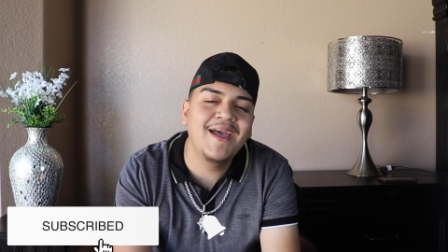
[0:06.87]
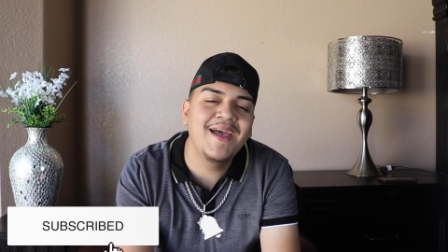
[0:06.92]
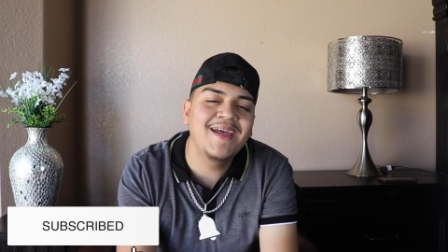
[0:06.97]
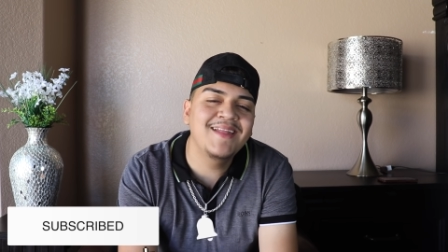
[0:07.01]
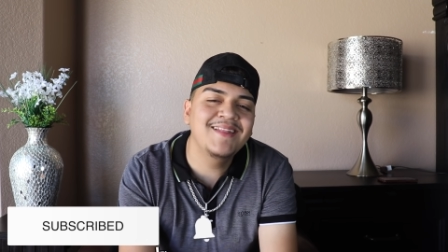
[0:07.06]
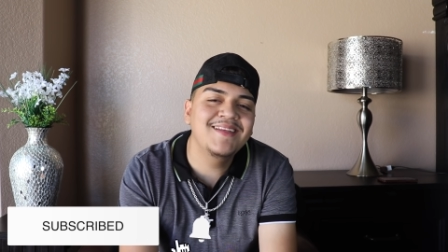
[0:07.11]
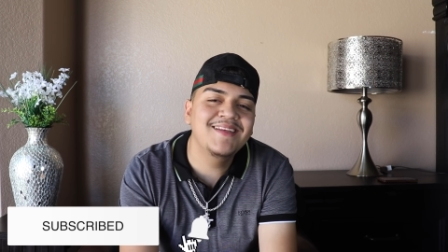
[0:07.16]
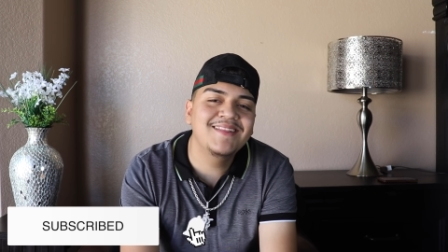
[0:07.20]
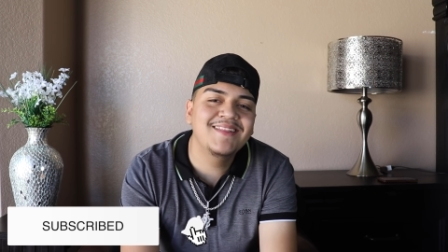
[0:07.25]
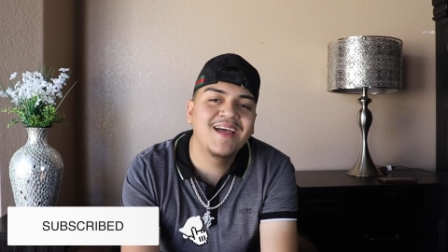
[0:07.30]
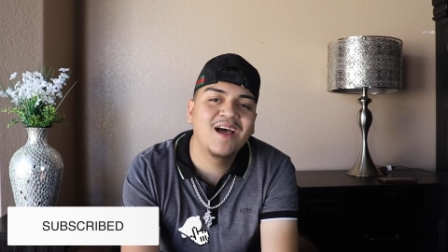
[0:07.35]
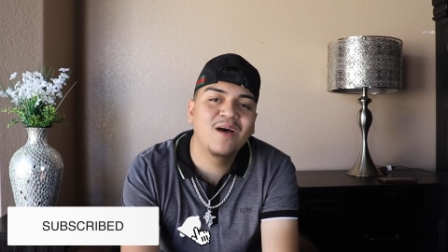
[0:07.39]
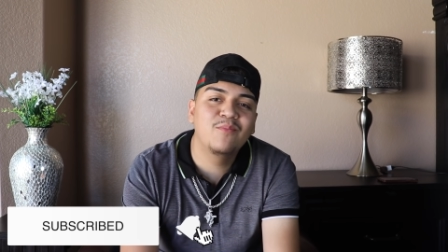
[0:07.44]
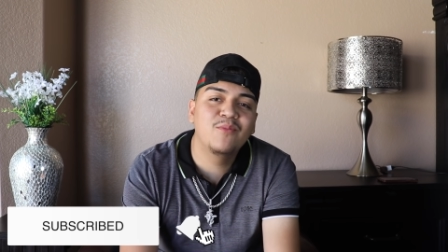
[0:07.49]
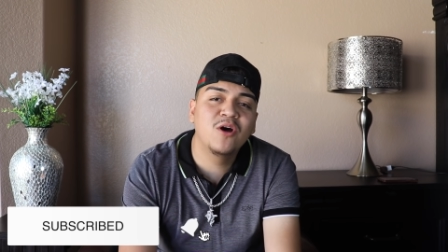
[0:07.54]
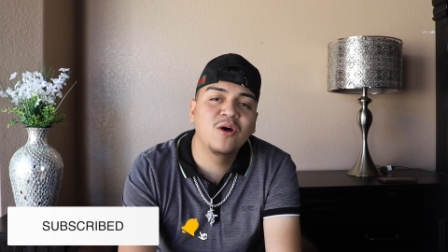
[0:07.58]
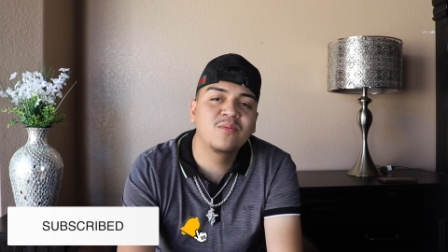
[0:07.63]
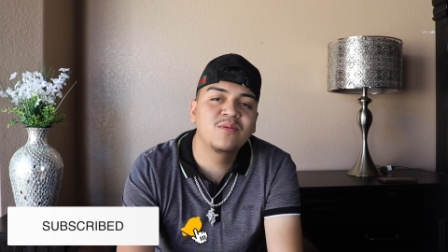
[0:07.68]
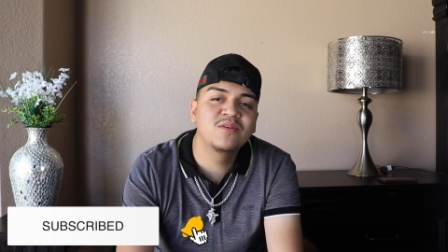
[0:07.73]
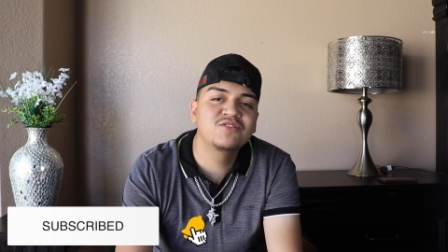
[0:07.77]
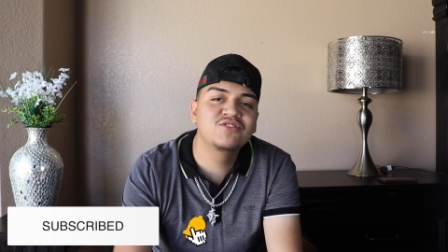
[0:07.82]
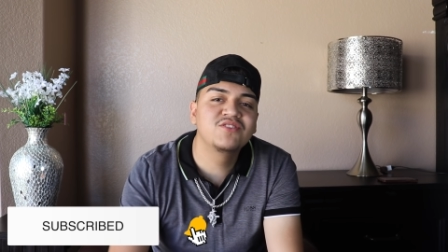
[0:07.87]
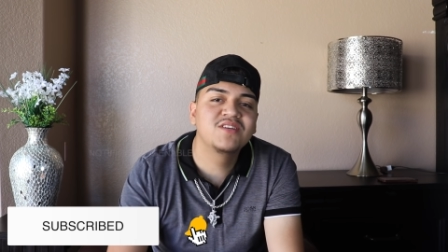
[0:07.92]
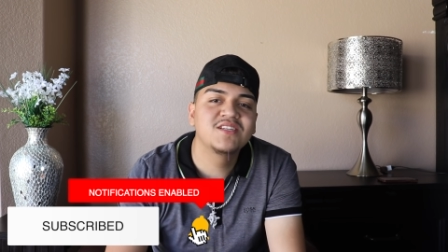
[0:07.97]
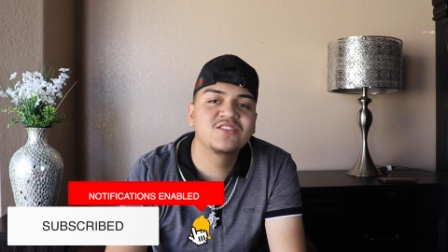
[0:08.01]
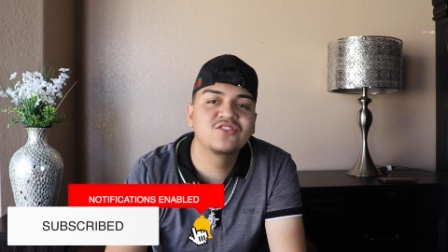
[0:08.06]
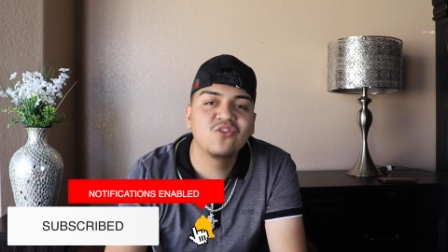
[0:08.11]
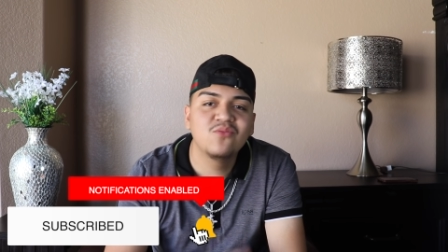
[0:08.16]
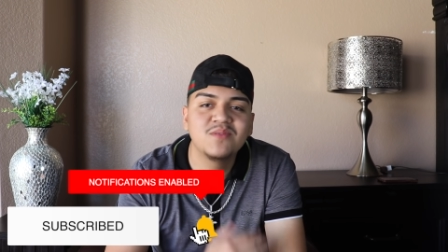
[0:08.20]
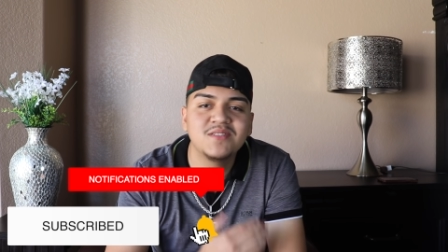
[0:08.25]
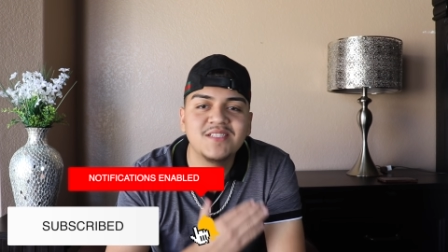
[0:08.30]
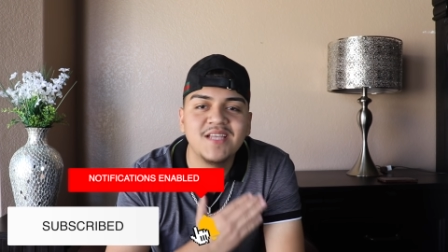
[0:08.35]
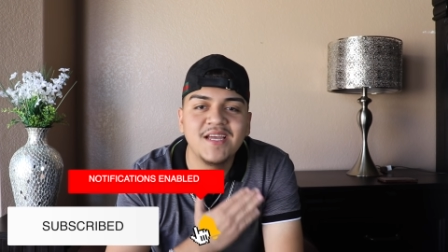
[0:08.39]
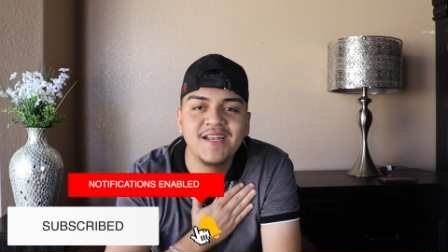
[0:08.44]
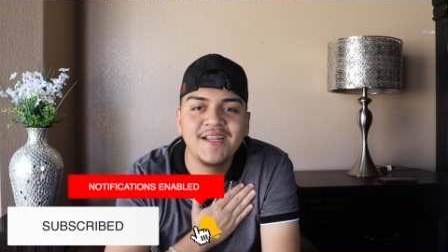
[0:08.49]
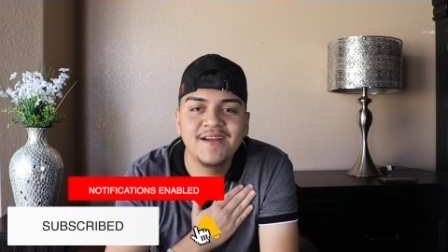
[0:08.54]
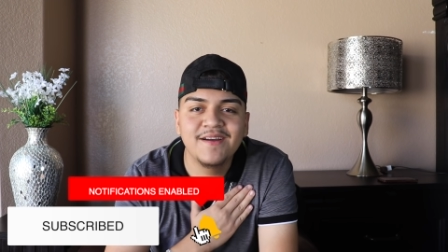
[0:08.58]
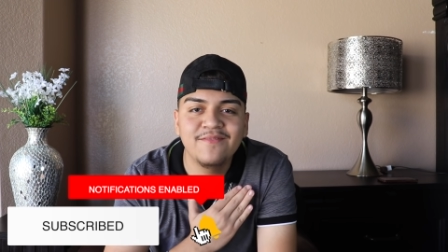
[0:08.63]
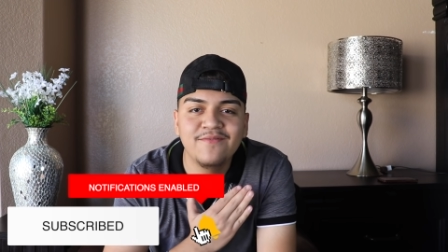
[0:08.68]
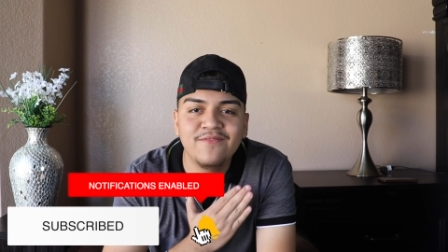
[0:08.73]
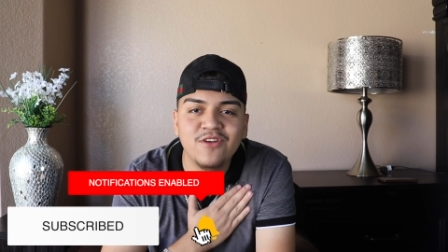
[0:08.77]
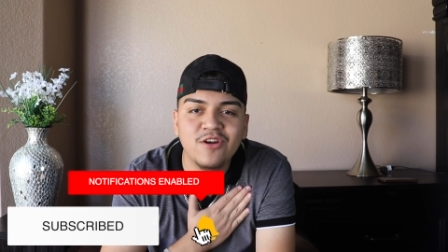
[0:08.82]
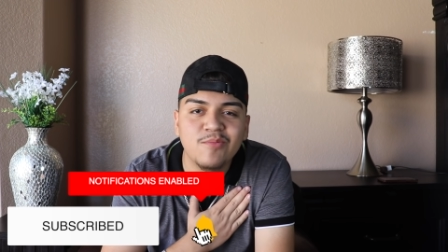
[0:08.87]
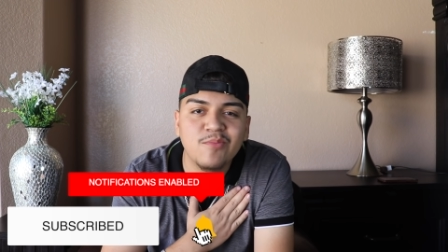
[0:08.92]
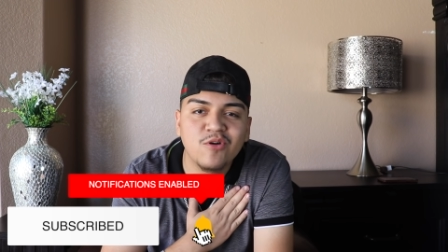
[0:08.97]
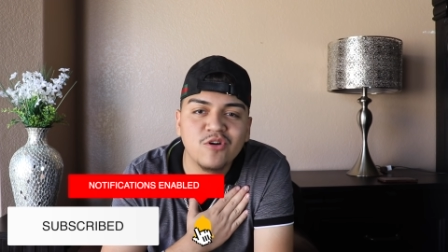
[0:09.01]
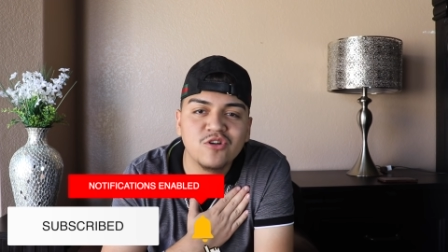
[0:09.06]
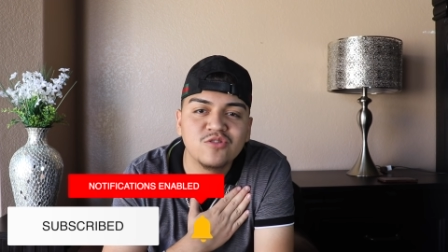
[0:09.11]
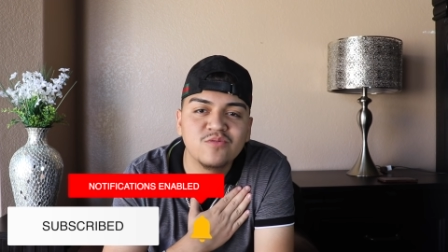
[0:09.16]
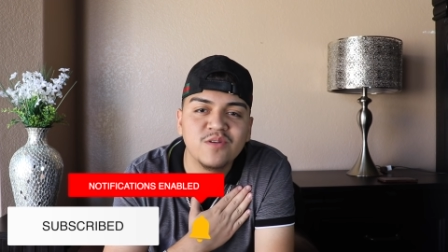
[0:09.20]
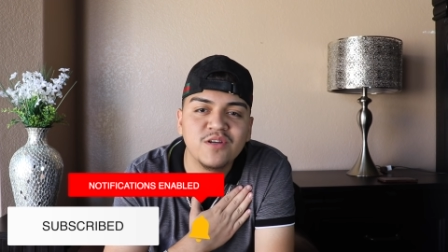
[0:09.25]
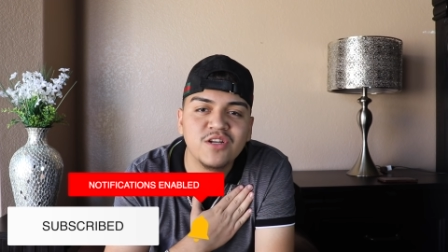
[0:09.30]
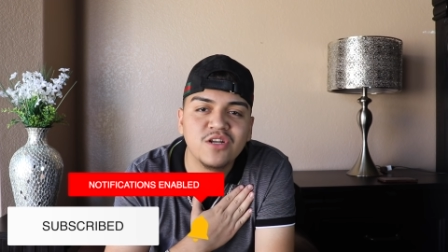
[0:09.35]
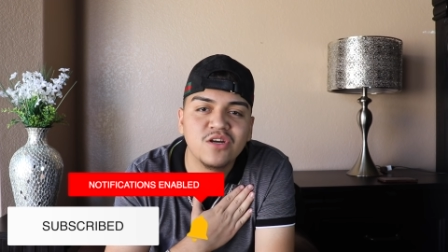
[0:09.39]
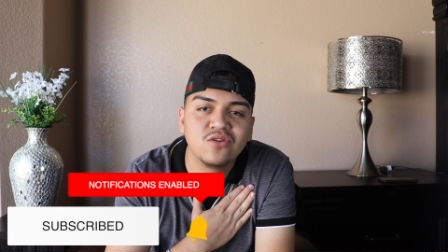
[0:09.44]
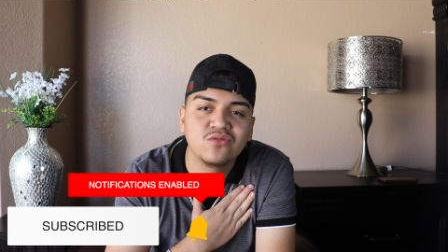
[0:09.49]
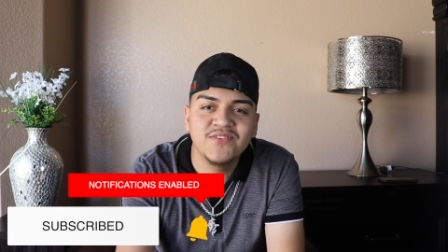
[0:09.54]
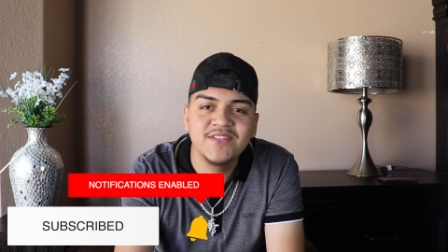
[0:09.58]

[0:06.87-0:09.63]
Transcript: and hit that bell button so you guys don't miss any of your boys' videos.